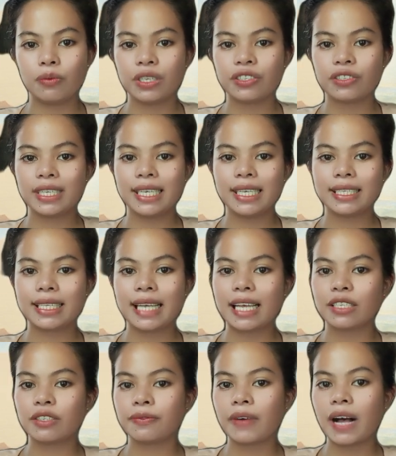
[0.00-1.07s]
which is
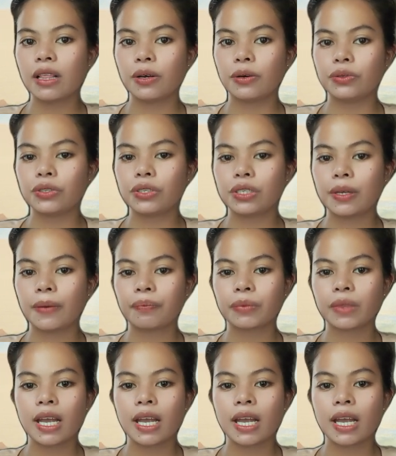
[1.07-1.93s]
as follows.